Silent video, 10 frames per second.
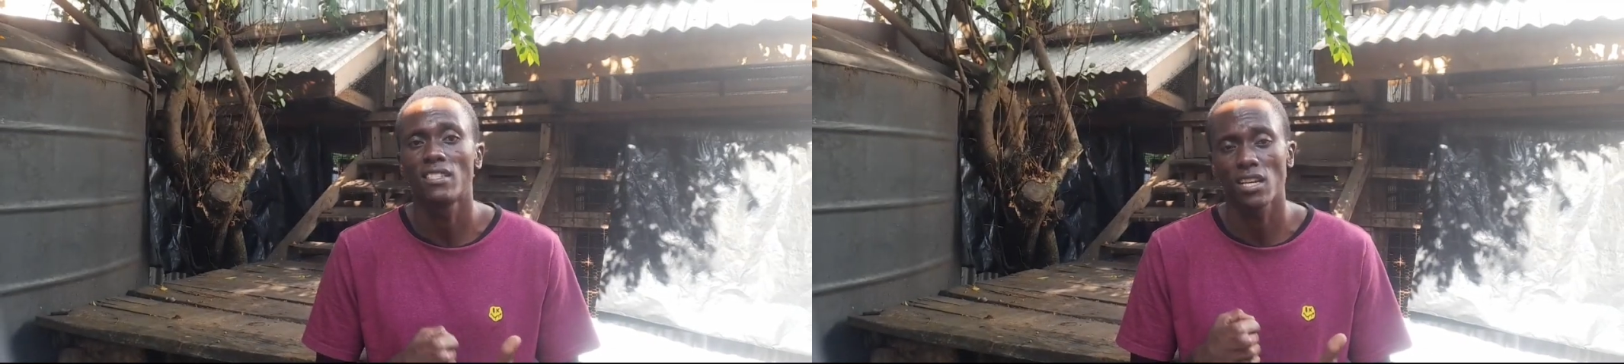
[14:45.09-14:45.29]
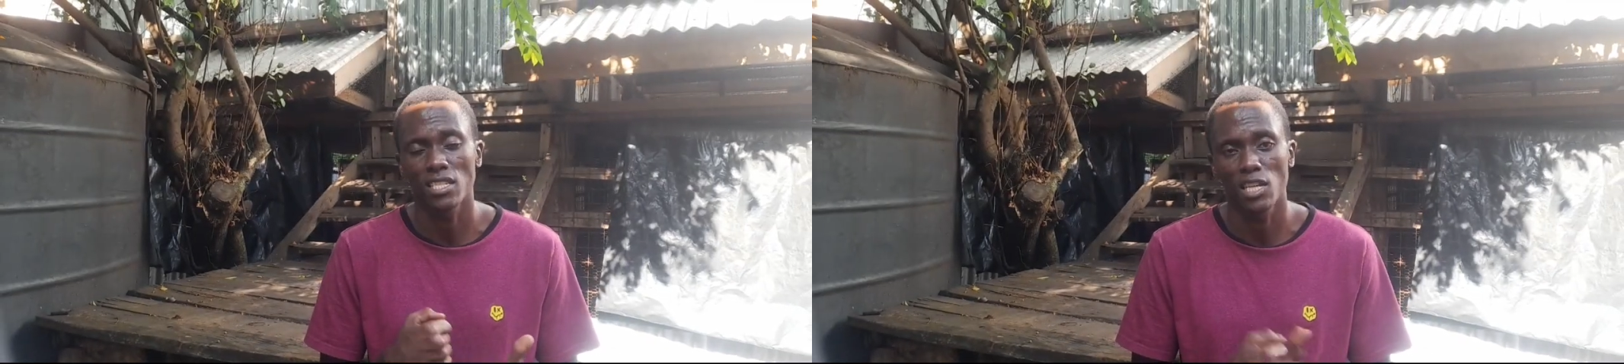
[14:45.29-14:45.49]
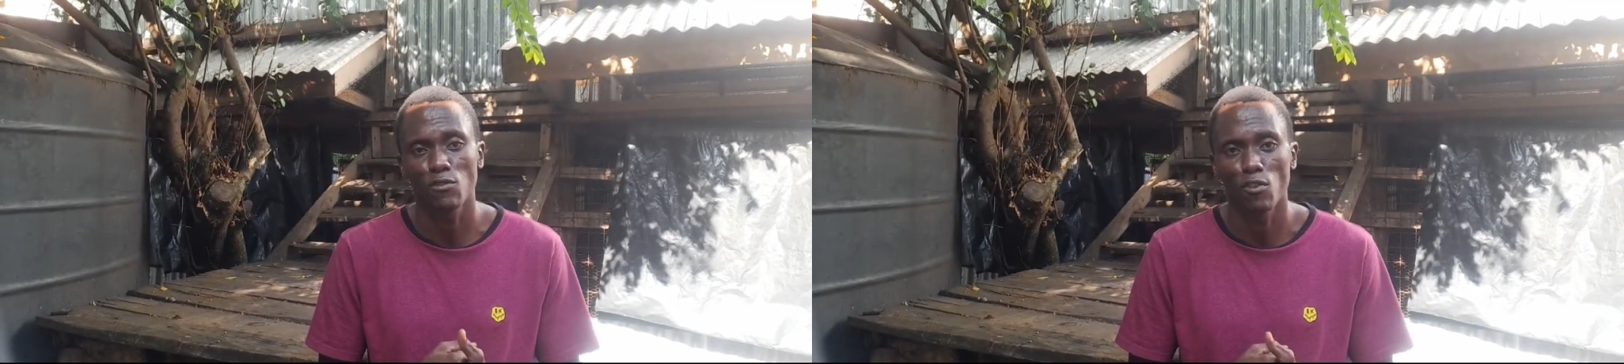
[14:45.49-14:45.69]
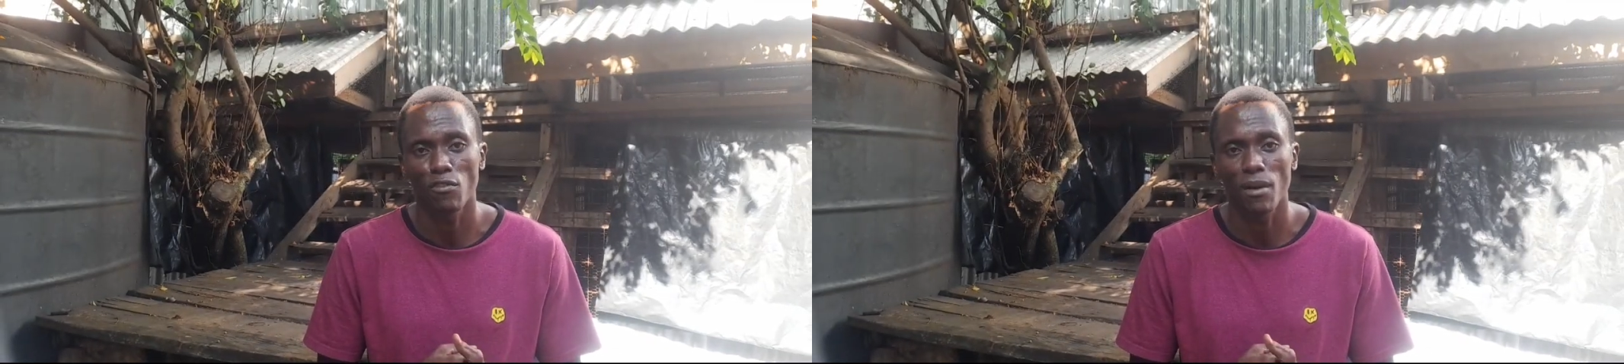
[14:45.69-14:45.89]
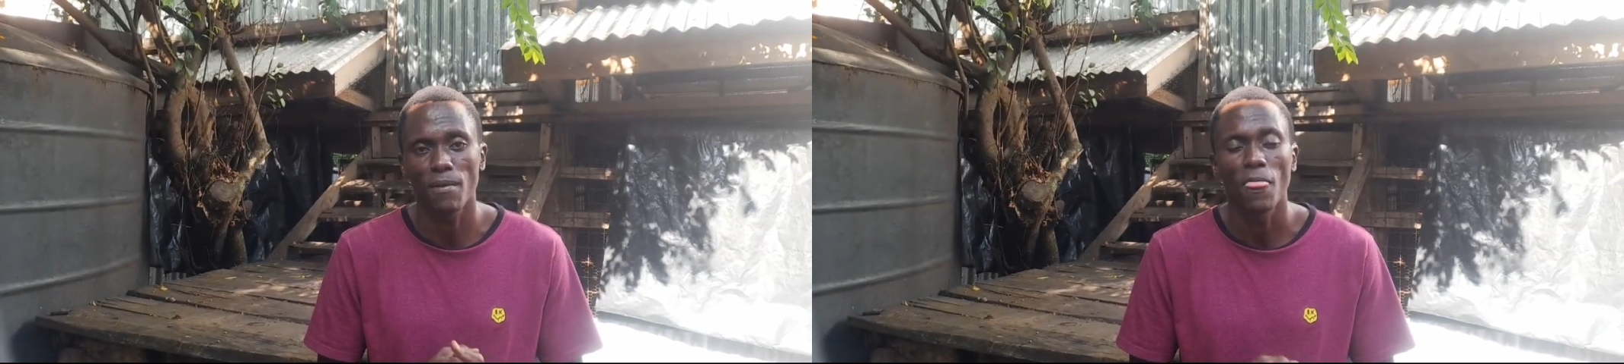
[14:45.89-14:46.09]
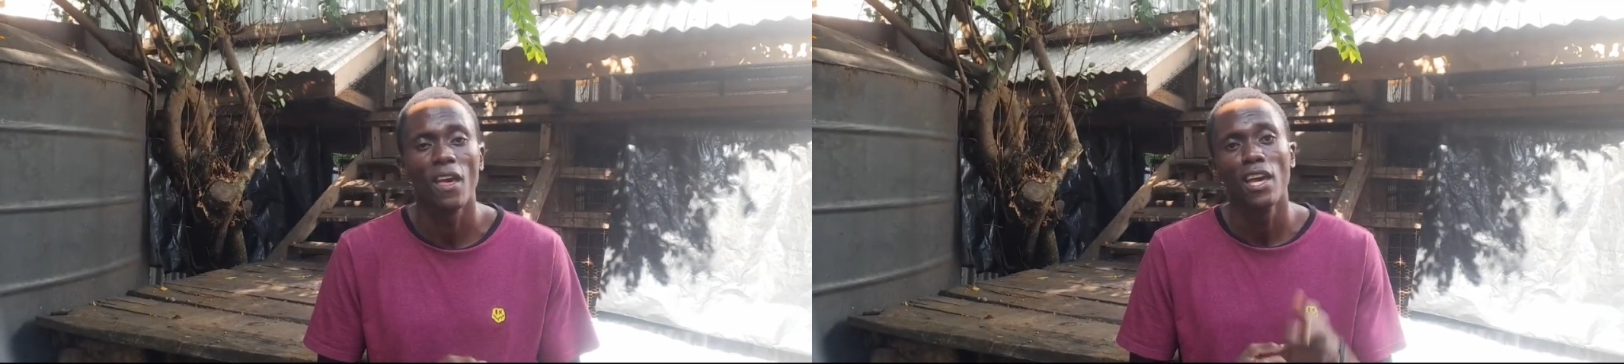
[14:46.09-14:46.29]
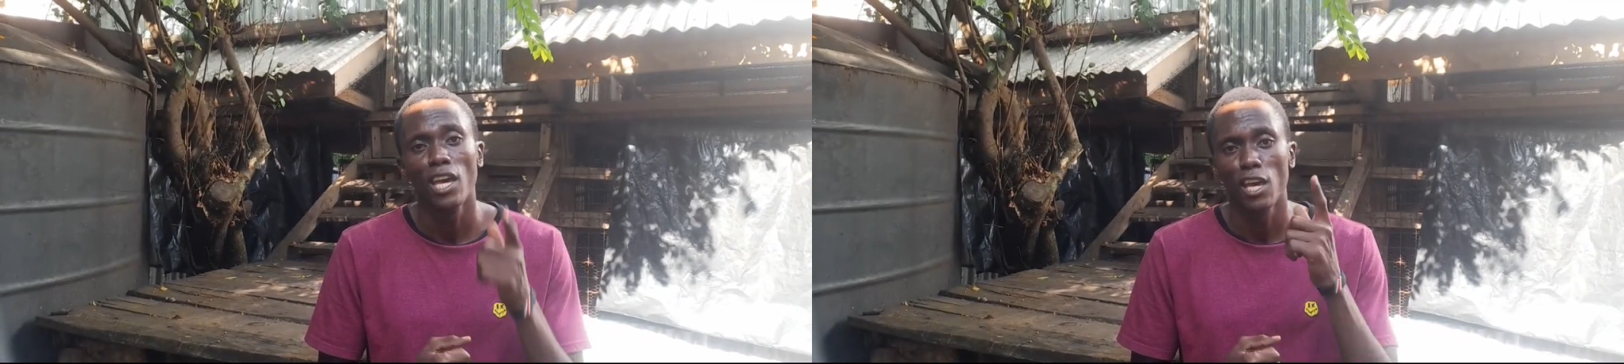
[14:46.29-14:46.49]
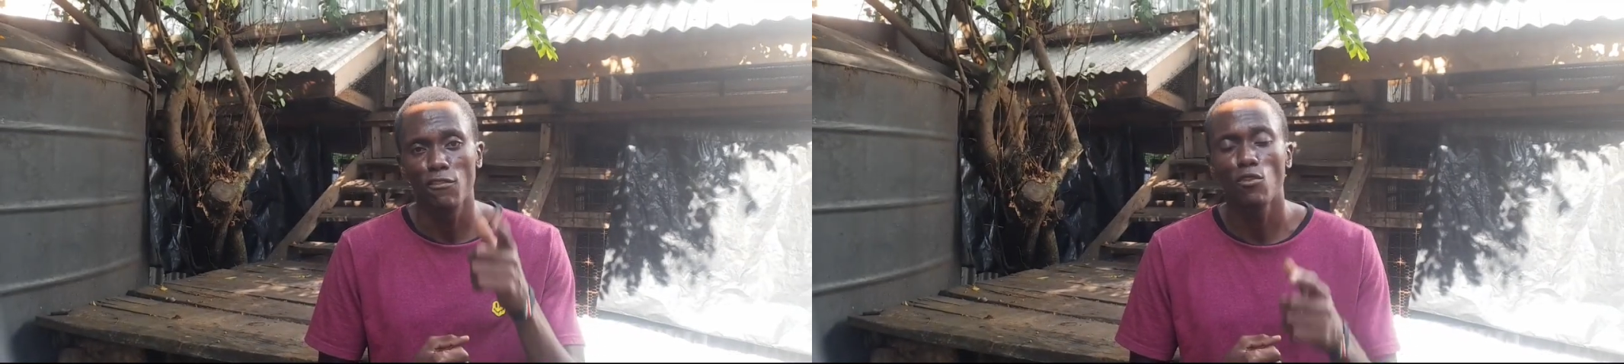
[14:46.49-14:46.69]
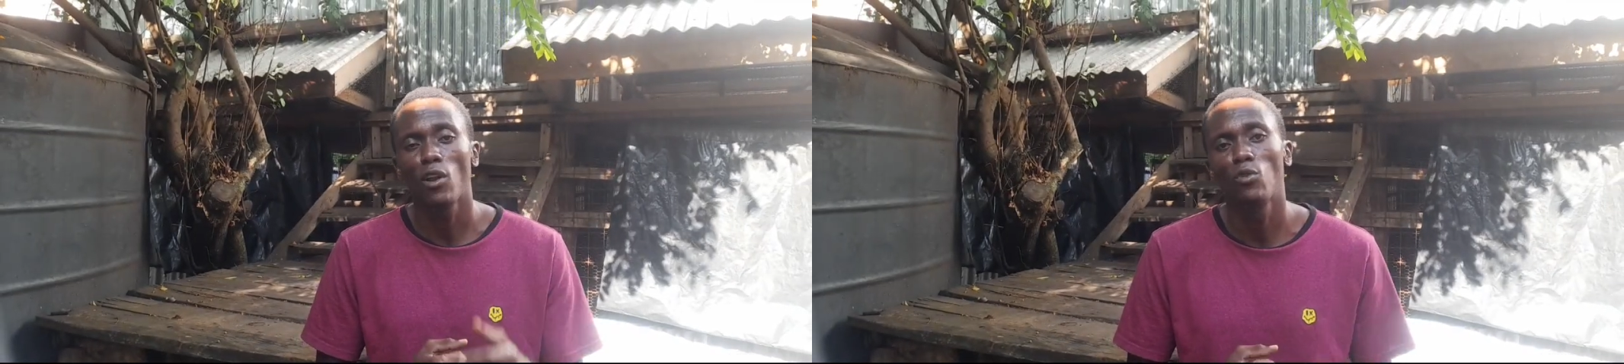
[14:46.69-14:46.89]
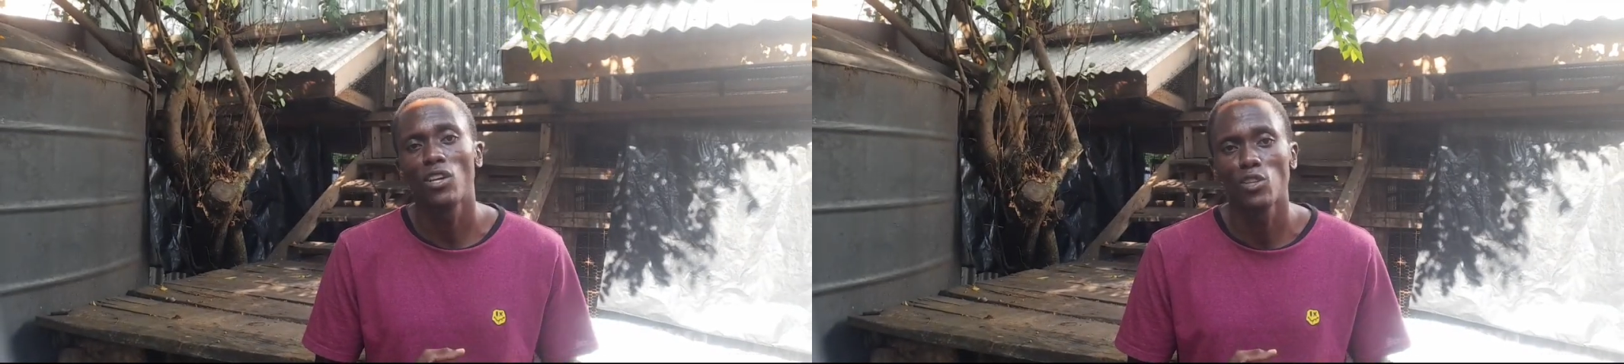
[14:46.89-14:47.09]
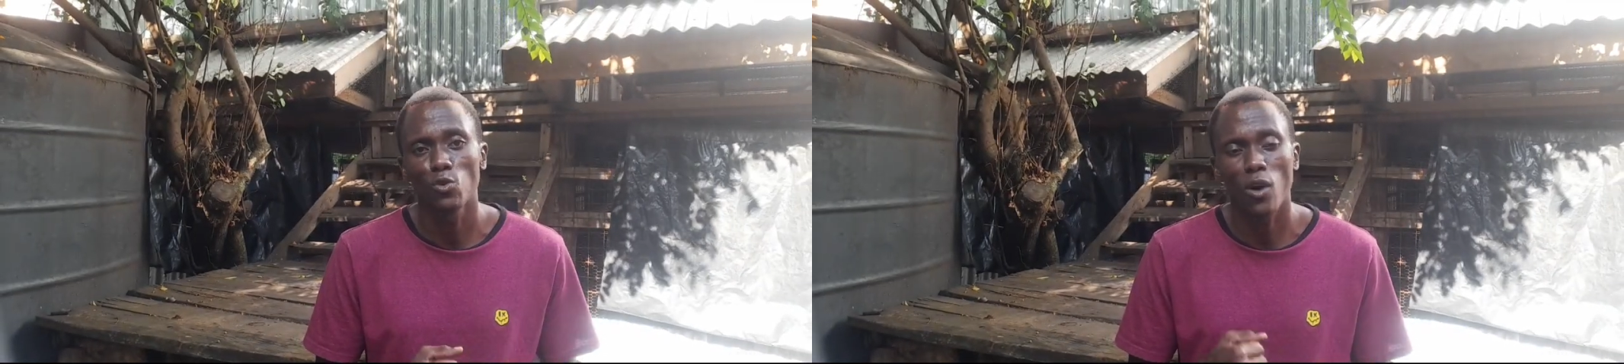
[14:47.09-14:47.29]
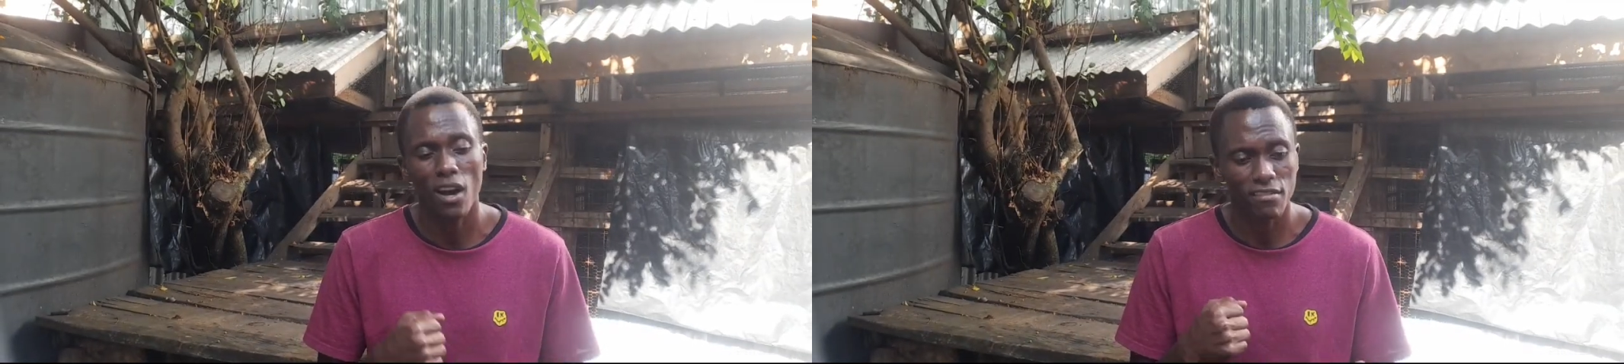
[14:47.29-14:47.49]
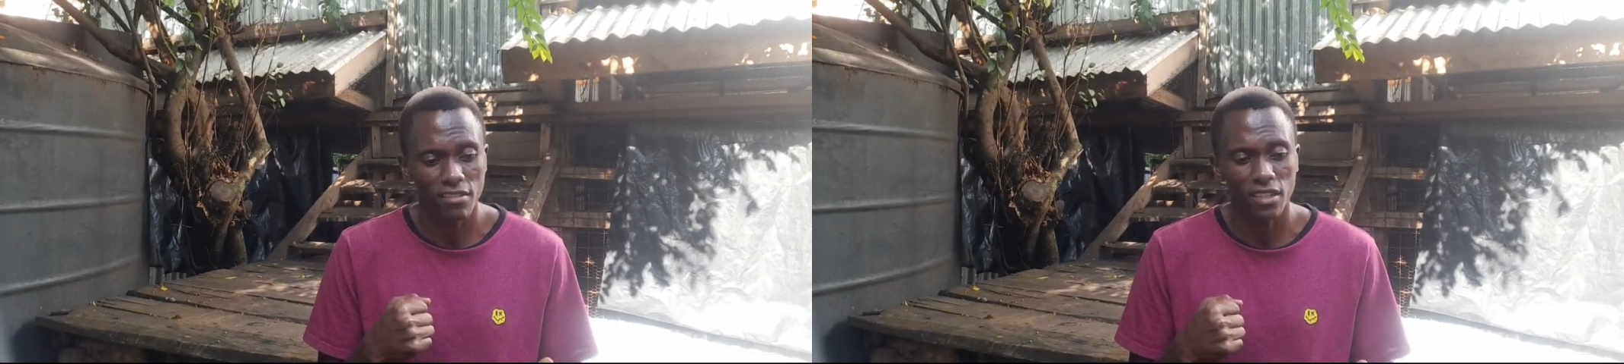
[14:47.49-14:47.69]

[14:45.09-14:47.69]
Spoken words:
a successful farmer. If you are looking to have